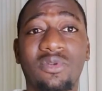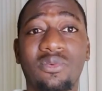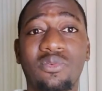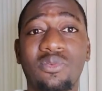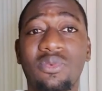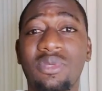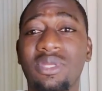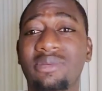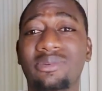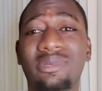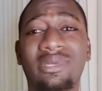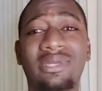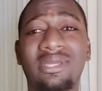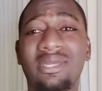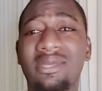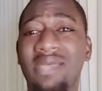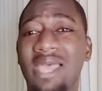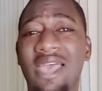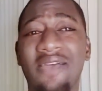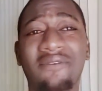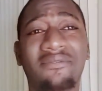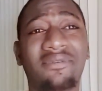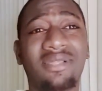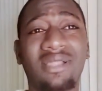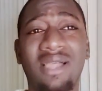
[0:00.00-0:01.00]
We
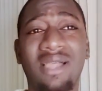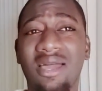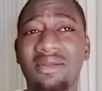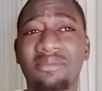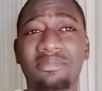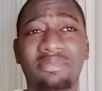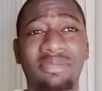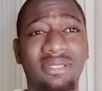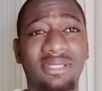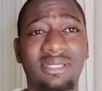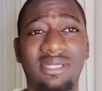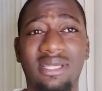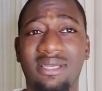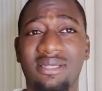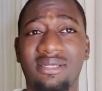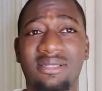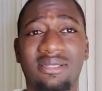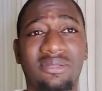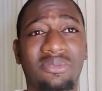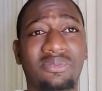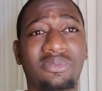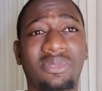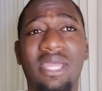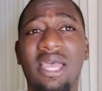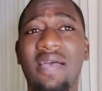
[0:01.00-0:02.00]
have a lot of
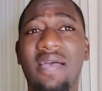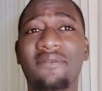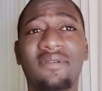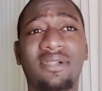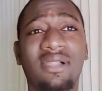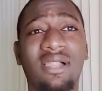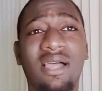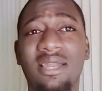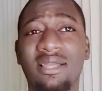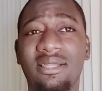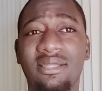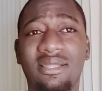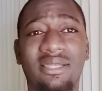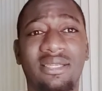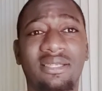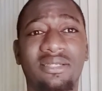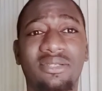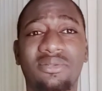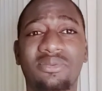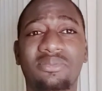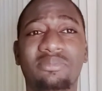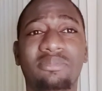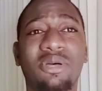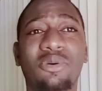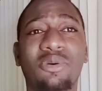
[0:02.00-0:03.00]
possession, we have a lot of
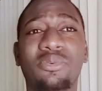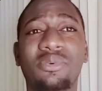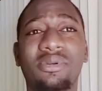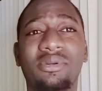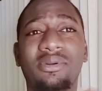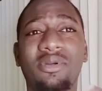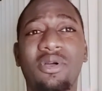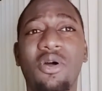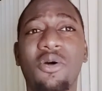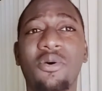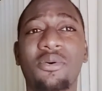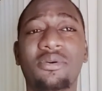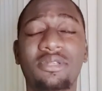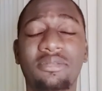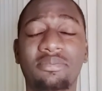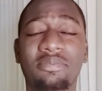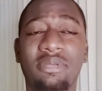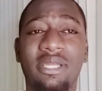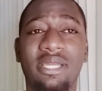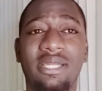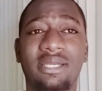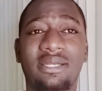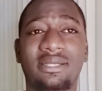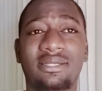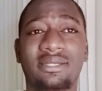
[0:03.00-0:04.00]
this, but we're always
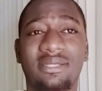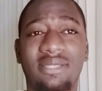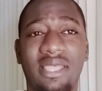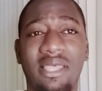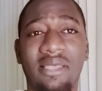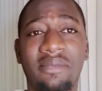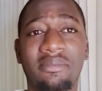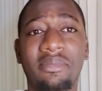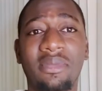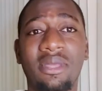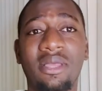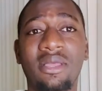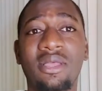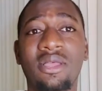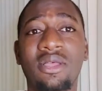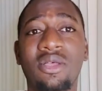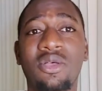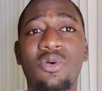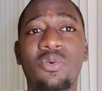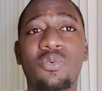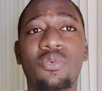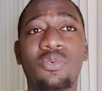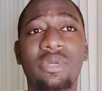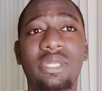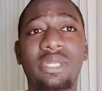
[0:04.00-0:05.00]
playing the same.
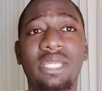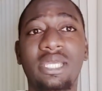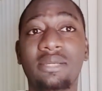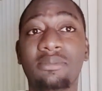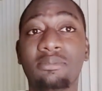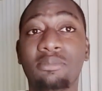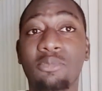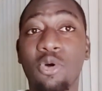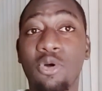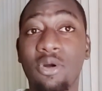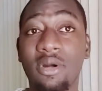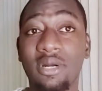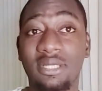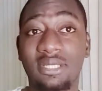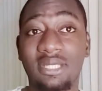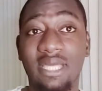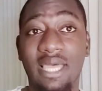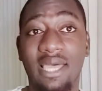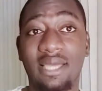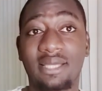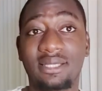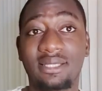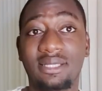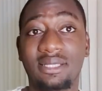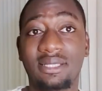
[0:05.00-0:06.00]
We need more
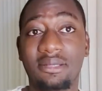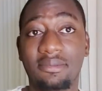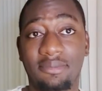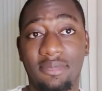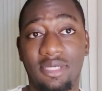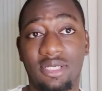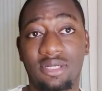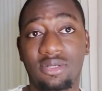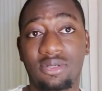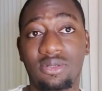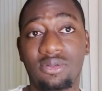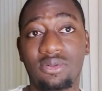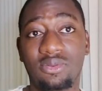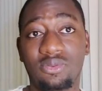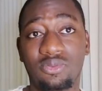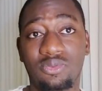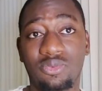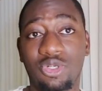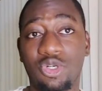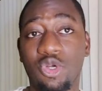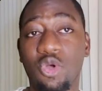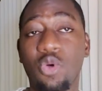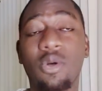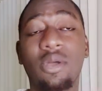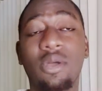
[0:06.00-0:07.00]
attacks in the middle.
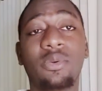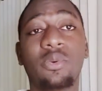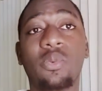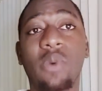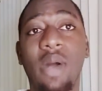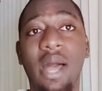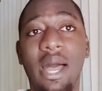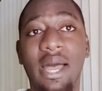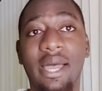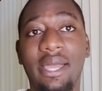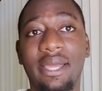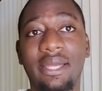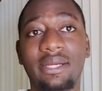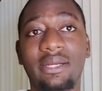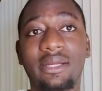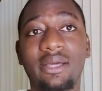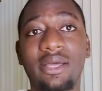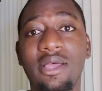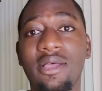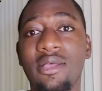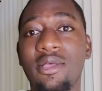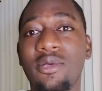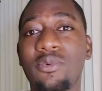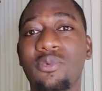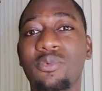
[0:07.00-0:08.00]
We're going wide.
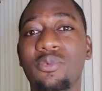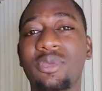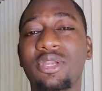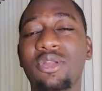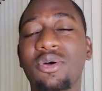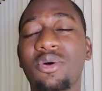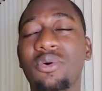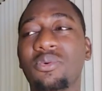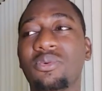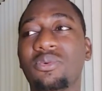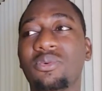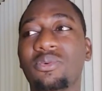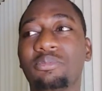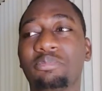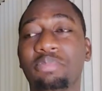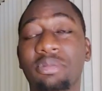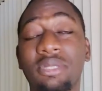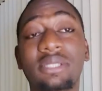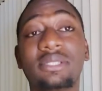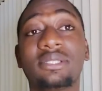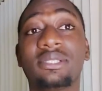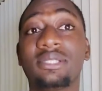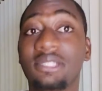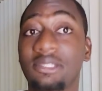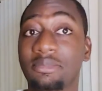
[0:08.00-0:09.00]

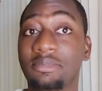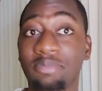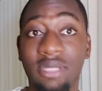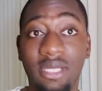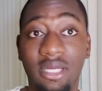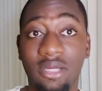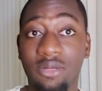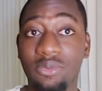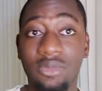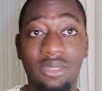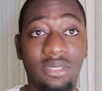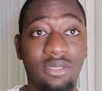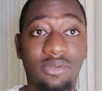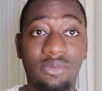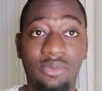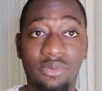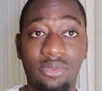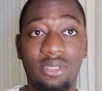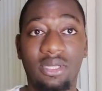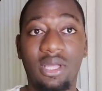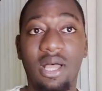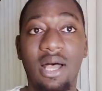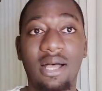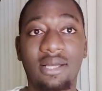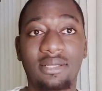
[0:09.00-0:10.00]
Pulisic played, which
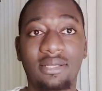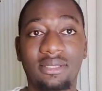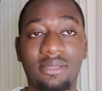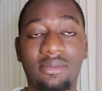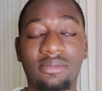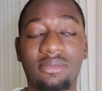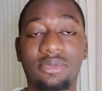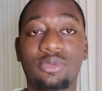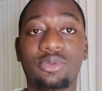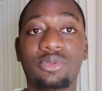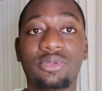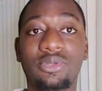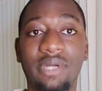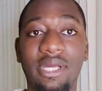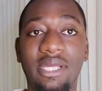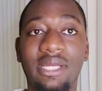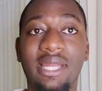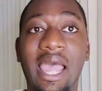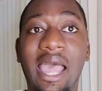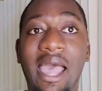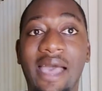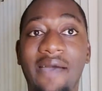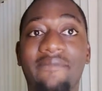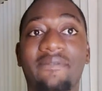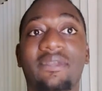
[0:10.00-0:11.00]
was awesome. It was
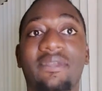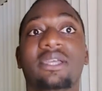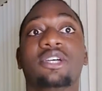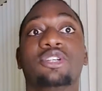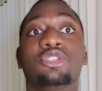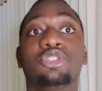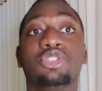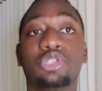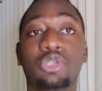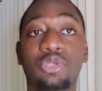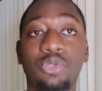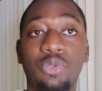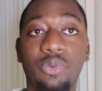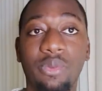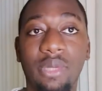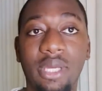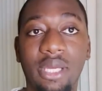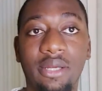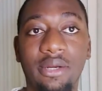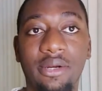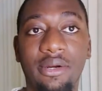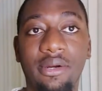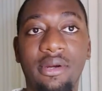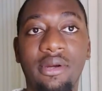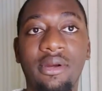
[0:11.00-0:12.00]
great having a true
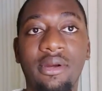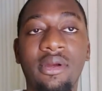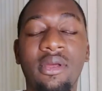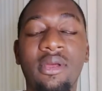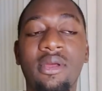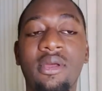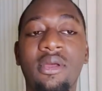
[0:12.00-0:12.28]
winger.